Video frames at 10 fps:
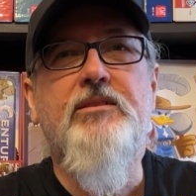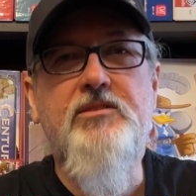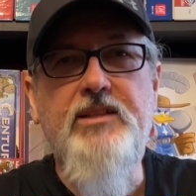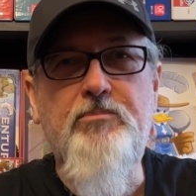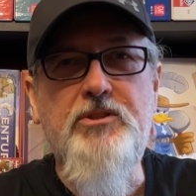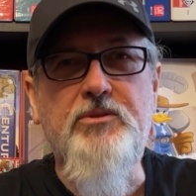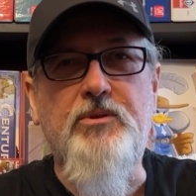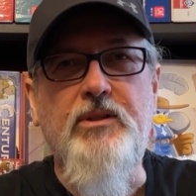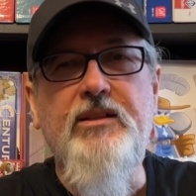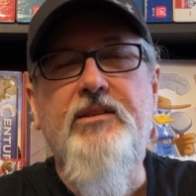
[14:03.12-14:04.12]
Step
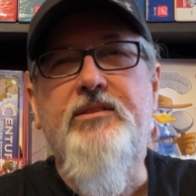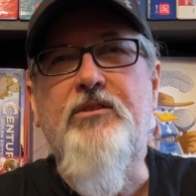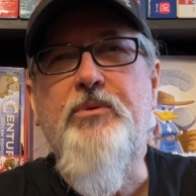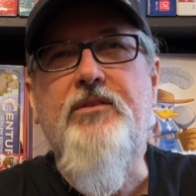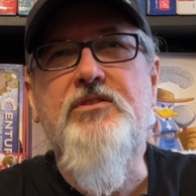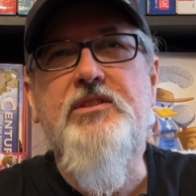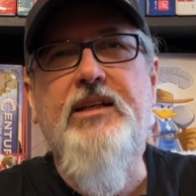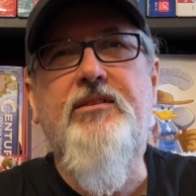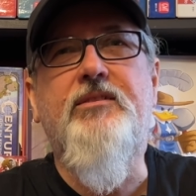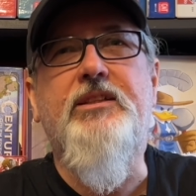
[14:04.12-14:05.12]
2. Now we have
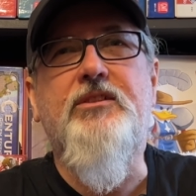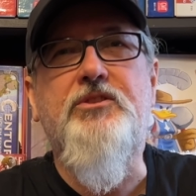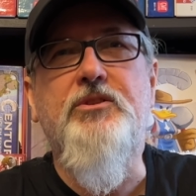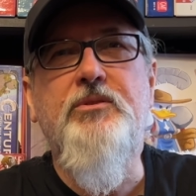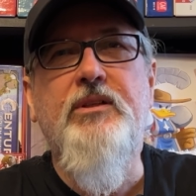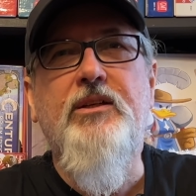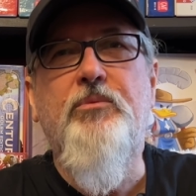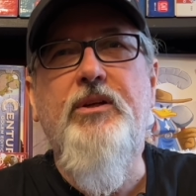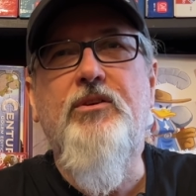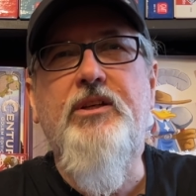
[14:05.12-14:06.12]
settled the issue,
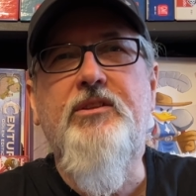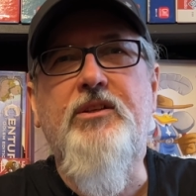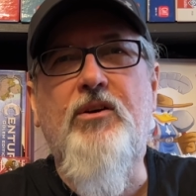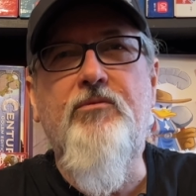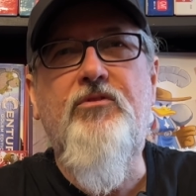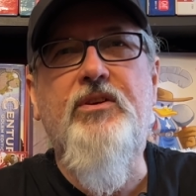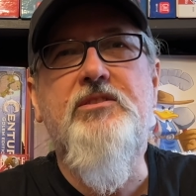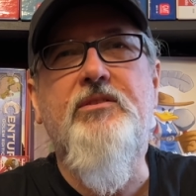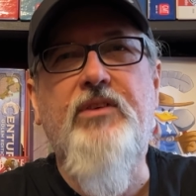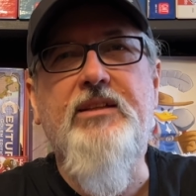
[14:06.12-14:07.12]
we look at the conference
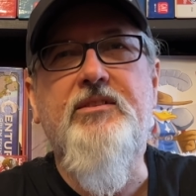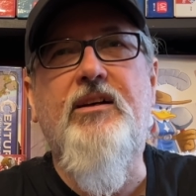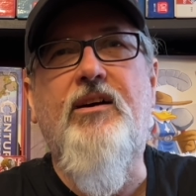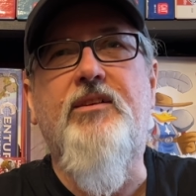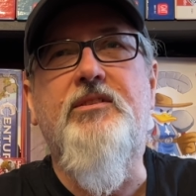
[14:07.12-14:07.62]
event card,